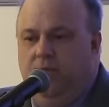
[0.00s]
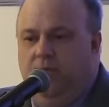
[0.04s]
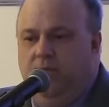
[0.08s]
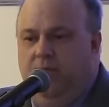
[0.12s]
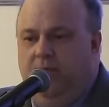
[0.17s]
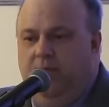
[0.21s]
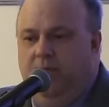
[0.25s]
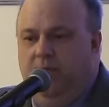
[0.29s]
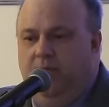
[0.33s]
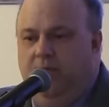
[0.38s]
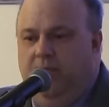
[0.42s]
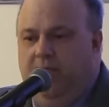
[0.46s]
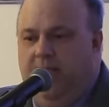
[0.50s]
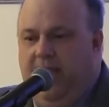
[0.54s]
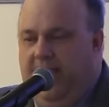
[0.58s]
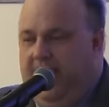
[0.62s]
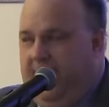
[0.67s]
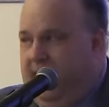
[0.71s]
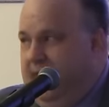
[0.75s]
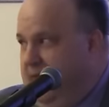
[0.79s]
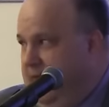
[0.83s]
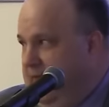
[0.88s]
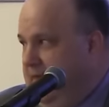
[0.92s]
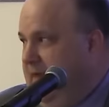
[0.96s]
we, we
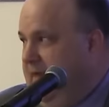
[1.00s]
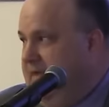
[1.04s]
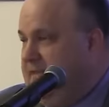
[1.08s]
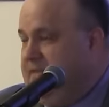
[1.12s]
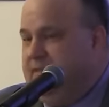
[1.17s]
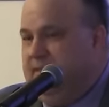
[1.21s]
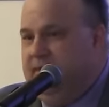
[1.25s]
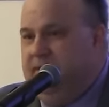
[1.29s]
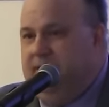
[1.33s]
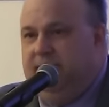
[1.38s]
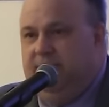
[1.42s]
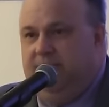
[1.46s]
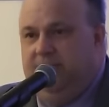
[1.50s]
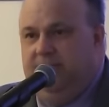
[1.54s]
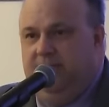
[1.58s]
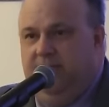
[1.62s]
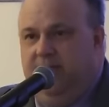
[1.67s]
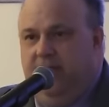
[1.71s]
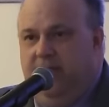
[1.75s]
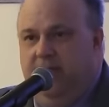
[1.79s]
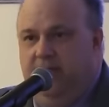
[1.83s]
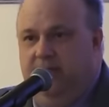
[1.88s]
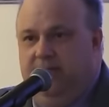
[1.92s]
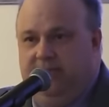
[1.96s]
had Alexis
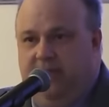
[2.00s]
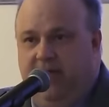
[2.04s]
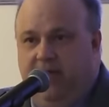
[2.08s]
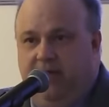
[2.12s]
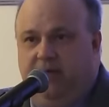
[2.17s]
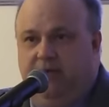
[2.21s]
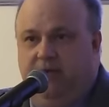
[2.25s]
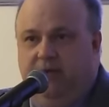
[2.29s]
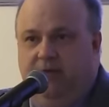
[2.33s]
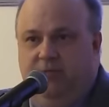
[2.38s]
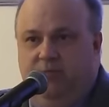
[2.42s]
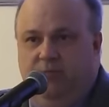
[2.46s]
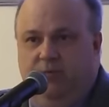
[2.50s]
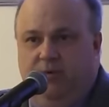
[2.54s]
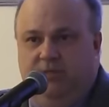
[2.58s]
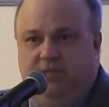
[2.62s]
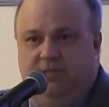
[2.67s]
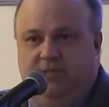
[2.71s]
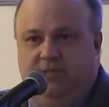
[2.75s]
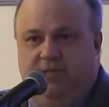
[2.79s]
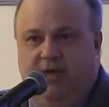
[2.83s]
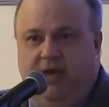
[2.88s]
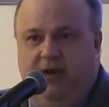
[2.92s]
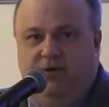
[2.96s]
uh, Zakharin
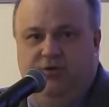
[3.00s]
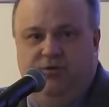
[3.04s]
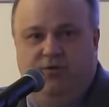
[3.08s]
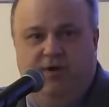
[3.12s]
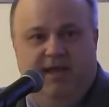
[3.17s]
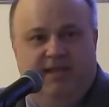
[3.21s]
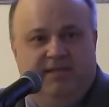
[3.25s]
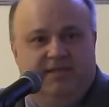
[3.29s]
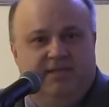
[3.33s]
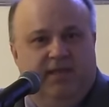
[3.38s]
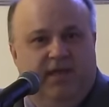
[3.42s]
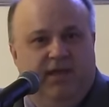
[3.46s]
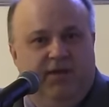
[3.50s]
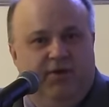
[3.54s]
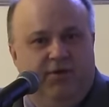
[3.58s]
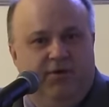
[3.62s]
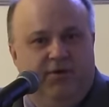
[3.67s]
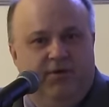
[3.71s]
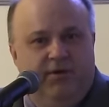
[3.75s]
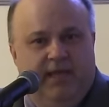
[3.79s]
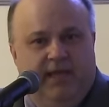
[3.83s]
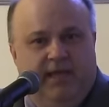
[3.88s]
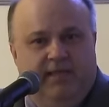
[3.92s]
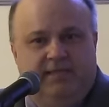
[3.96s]
was our
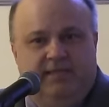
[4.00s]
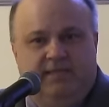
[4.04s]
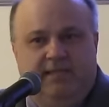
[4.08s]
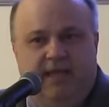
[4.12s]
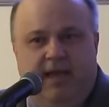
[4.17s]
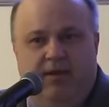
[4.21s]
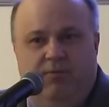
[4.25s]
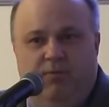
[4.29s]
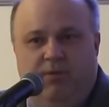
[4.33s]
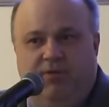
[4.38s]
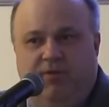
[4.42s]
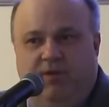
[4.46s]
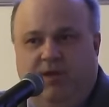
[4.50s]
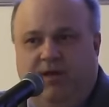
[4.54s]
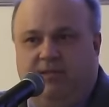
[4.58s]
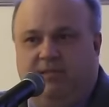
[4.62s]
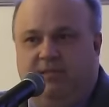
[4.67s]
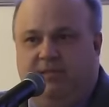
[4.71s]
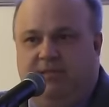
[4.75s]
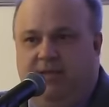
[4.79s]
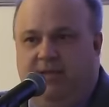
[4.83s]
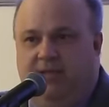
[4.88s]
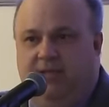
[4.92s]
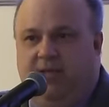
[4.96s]
translator. He stayed with
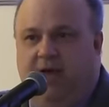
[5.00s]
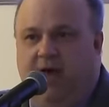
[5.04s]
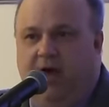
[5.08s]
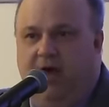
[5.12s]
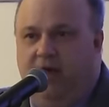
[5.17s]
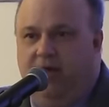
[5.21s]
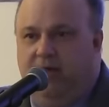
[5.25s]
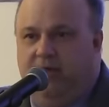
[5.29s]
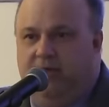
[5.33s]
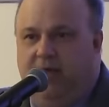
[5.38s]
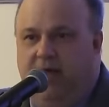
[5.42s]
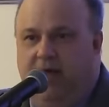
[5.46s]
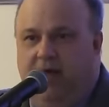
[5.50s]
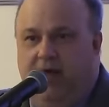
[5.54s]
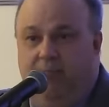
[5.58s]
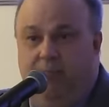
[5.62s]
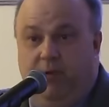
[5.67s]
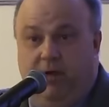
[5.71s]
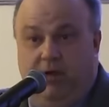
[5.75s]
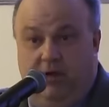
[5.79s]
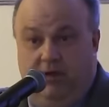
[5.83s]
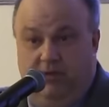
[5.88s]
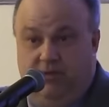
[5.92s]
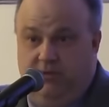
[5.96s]
us the entire time
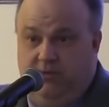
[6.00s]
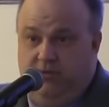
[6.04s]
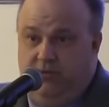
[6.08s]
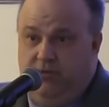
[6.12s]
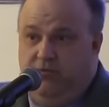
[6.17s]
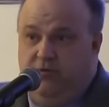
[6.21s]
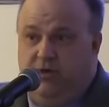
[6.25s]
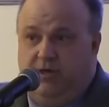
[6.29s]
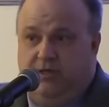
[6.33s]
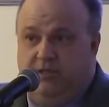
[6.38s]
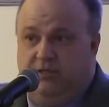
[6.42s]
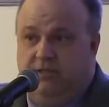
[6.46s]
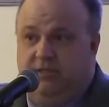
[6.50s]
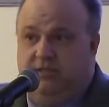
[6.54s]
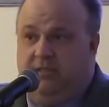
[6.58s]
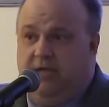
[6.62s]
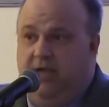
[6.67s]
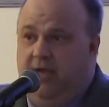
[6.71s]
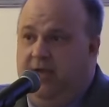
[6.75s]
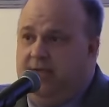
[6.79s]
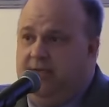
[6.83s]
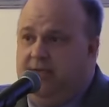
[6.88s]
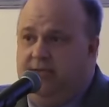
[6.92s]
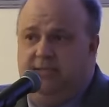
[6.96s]
because the two Russian
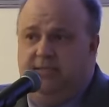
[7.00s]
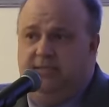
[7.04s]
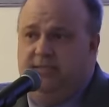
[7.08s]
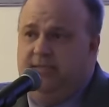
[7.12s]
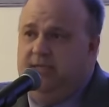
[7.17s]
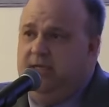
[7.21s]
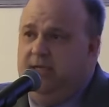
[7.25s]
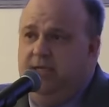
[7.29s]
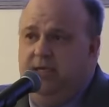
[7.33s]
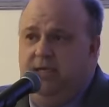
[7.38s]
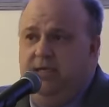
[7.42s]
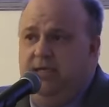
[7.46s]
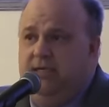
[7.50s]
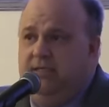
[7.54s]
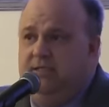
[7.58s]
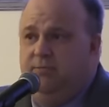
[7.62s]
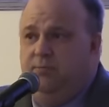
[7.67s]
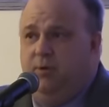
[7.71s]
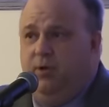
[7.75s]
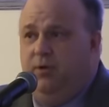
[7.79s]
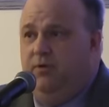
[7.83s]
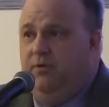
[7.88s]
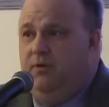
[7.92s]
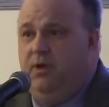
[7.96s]
scientists
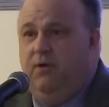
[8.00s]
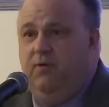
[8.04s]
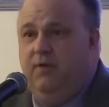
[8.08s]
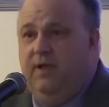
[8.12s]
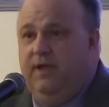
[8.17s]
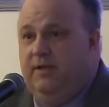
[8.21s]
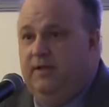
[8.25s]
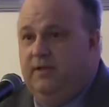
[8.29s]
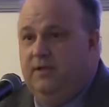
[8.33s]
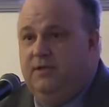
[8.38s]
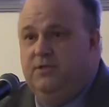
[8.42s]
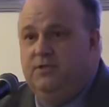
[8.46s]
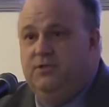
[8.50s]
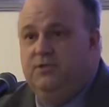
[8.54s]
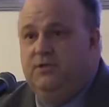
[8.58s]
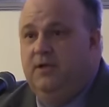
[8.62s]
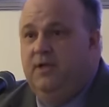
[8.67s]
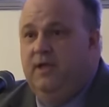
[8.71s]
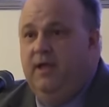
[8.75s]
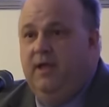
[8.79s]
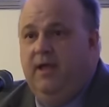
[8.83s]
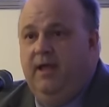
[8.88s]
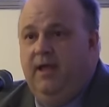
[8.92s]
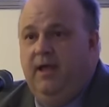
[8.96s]
spoke no English,
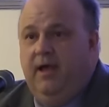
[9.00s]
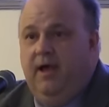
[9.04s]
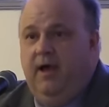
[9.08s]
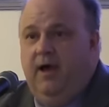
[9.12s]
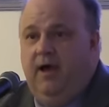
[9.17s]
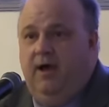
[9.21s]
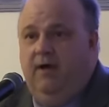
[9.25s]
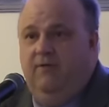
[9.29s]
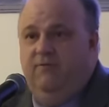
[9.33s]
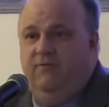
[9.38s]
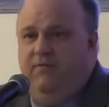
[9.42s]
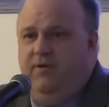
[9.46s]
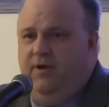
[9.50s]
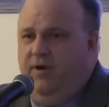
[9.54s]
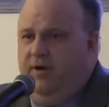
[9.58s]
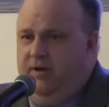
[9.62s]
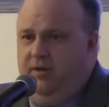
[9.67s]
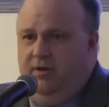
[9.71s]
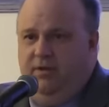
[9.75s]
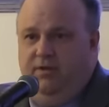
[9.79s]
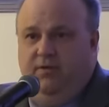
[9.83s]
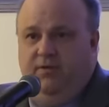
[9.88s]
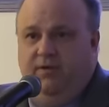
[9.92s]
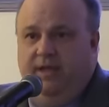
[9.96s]
uh, very
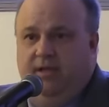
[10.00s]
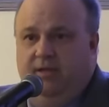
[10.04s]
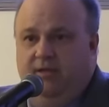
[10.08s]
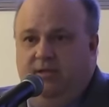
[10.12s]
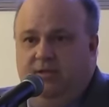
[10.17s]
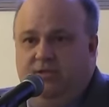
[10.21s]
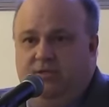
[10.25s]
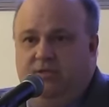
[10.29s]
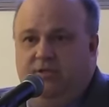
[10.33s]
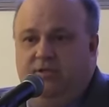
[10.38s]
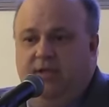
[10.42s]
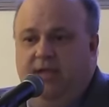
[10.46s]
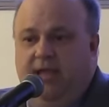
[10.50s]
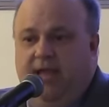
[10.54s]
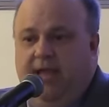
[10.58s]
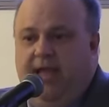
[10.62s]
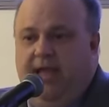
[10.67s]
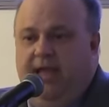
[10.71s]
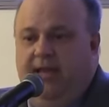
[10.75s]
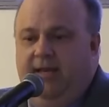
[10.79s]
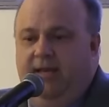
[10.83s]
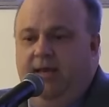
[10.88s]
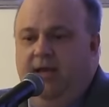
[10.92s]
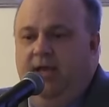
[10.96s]
little English.
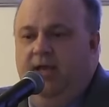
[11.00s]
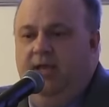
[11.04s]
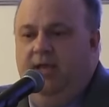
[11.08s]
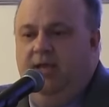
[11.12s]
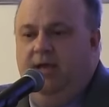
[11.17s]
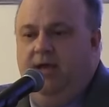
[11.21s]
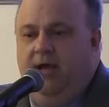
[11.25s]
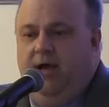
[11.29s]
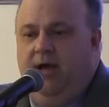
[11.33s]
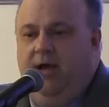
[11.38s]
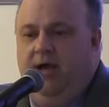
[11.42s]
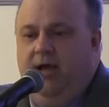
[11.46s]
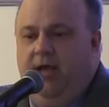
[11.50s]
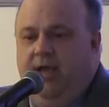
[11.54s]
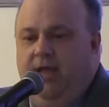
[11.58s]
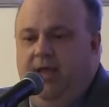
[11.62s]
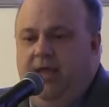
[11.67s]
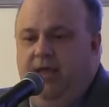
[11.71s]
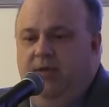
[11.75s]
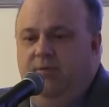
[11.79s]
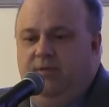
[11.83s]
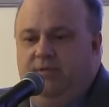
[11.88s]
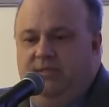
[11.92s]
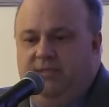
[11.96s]
And uh,
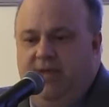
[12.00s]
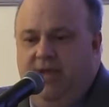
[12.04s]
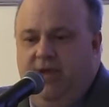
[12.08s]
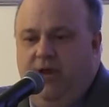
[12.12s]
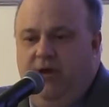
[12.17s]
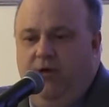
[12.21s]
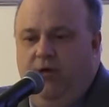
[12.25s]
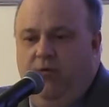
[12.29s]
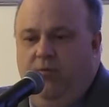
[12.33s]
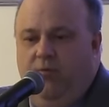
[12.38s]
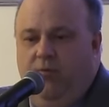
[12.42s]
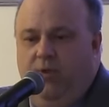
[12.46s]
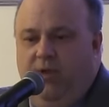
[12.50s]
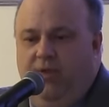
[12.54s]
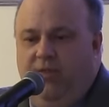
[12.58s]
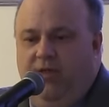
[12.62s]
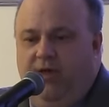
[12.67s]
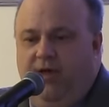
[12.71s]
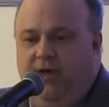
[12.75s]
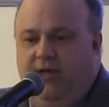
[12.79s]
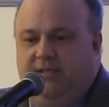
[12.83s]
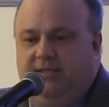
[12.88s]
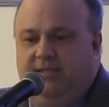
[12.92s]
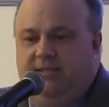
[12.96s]
he was there
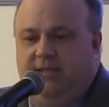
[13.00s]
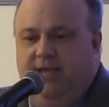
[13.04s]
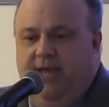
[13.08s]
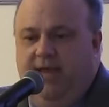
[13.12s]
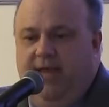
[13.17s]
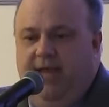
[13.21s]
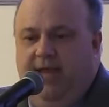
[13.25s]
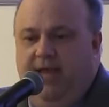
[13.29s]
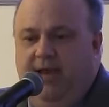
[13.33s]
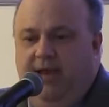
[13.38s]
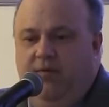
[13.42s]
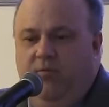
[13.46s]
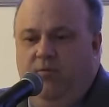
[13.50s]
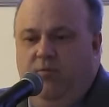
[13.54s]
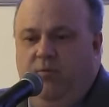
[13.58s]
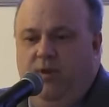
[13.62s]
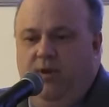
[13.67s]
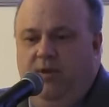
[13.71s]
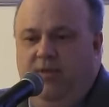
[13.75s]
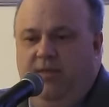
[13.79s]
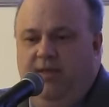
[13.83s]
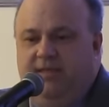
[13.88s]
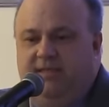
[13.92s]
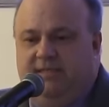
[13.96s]
with us, and
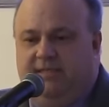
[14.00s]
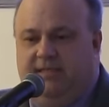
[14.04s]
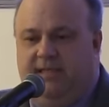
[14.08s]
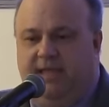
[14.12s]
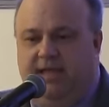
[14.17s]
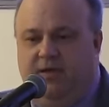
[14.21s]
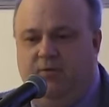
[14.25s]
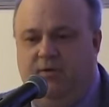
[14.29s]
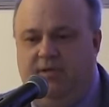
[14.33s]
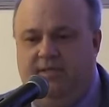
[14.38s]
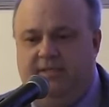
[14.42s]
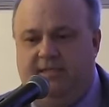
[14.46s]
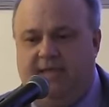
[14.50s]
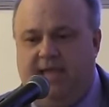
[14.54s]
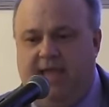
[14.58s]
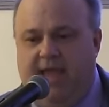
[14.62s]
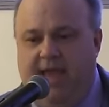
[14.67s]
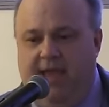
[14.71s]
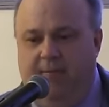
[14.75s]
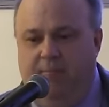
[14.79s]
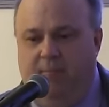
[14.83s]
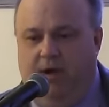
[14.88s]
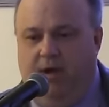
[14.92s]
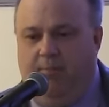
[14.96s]
when this sequence
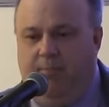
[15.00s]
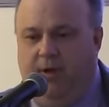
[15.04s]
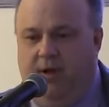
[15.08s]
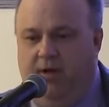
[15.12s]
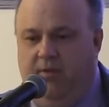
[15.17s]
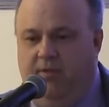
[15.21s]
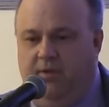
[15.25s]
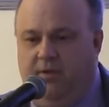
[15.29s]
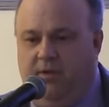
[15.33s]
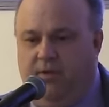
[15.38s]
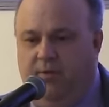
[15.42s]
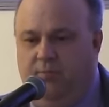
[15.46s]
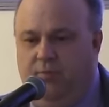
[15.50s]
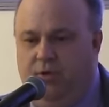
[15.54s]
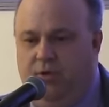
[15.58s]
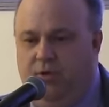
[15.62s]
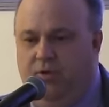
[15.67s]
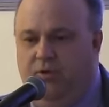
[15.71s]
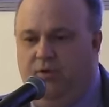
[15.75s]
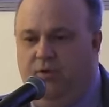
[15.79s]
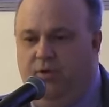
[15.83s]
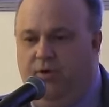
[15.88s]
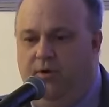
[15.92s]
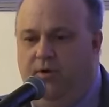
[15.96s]
came up on the
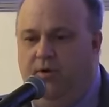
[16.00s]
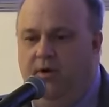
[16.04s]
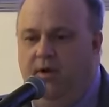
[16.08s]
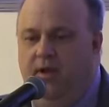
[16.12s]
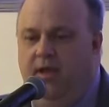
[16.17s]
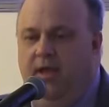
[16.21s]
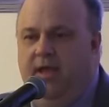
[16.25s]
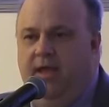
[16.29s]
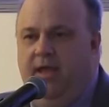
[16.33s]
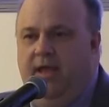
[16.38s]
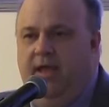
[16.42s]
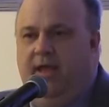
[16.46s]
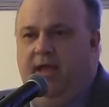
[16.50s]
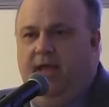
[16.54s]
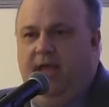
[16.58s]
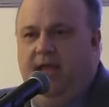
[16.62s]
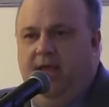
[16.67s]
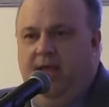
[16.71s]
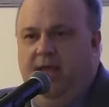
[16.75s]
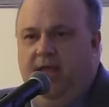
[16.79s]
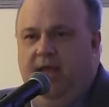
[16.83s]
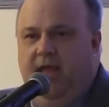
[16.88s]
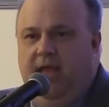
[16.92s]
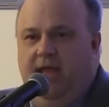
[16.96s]
computer,
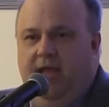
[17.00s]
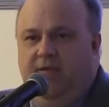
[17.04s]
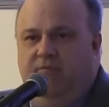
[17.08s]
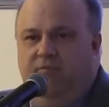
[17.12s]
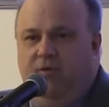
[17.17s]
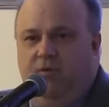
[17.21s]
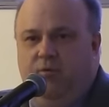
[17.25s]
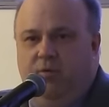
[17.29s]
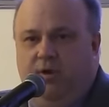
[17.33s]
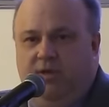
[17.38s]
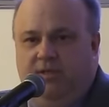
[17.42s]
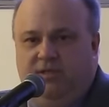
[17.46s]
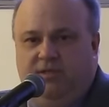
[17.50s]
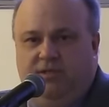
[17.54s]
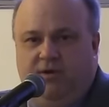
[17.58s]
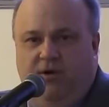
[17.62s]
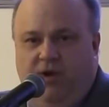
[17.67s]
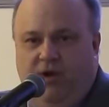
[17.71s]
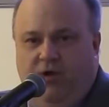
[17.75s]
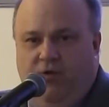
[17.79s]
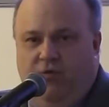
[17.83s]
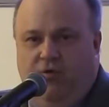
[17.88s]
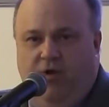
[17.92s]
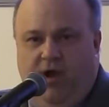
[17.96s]
everyone
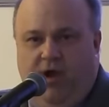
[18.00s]
started